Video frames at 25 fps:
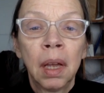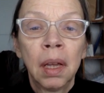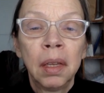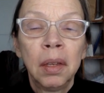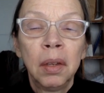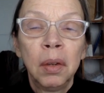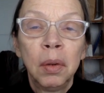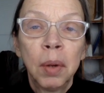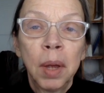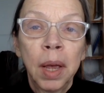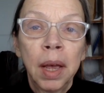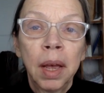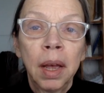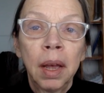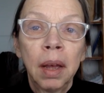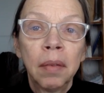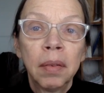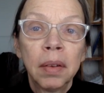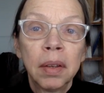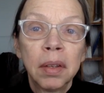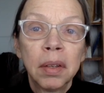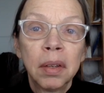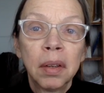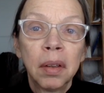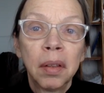You have
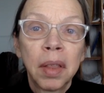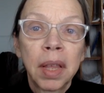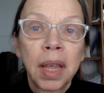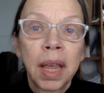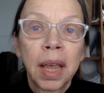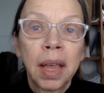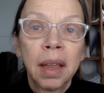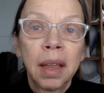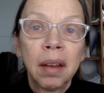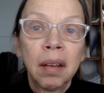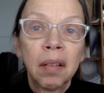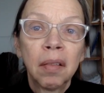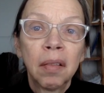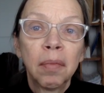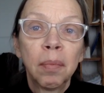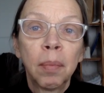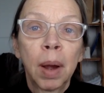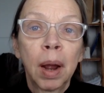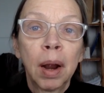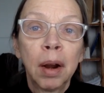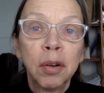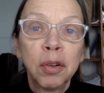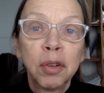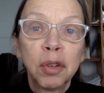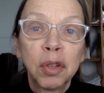until the end of
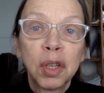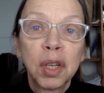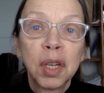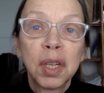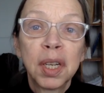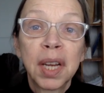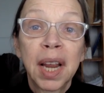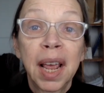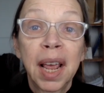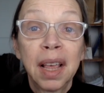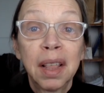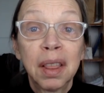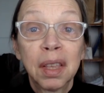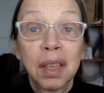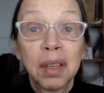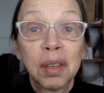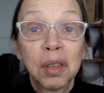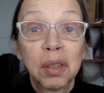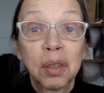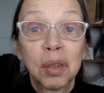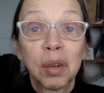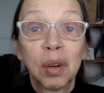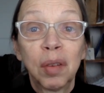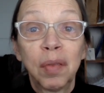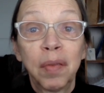March to take this
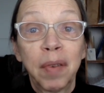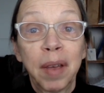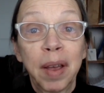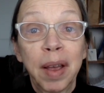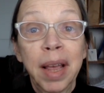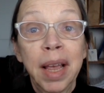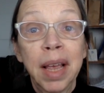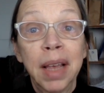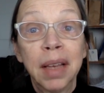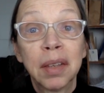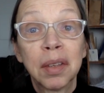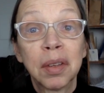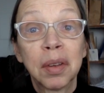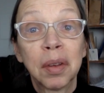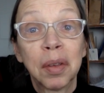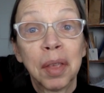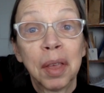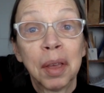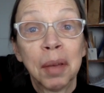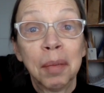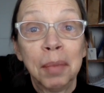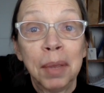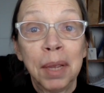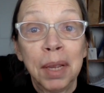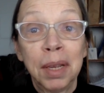survey. So
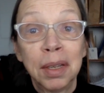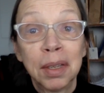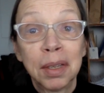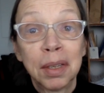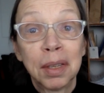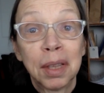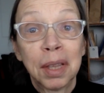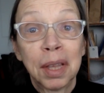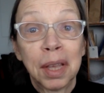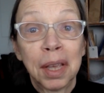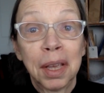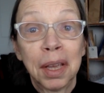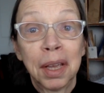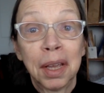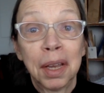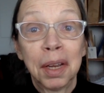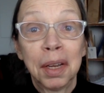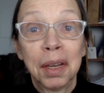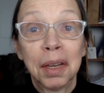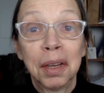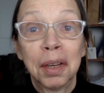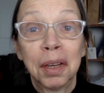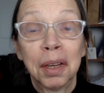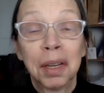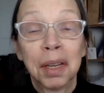that means
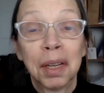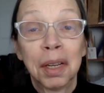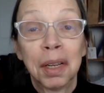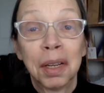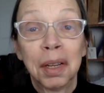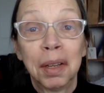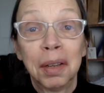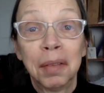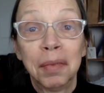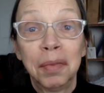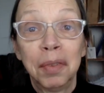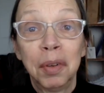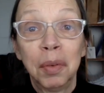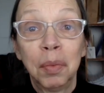that if